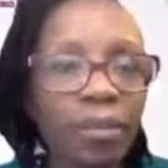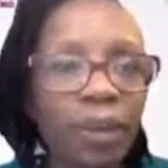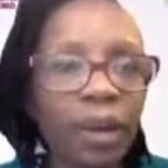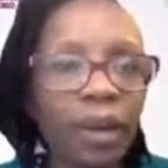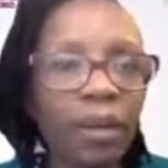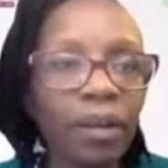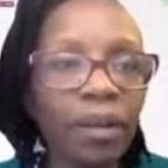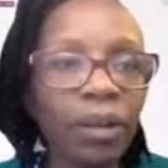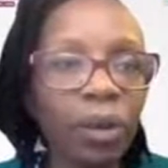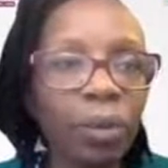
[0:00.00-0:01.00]
uh,
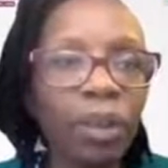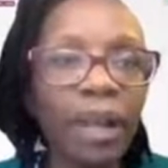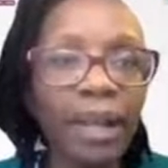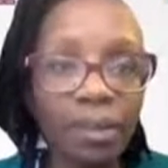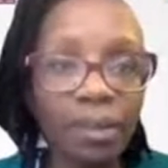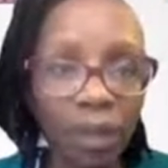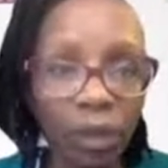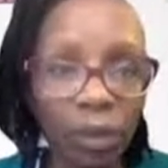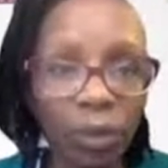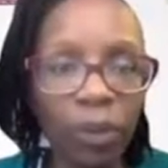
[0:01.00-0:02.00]
global
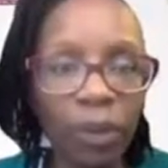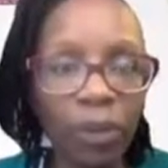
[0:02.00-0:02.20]
antimicrobial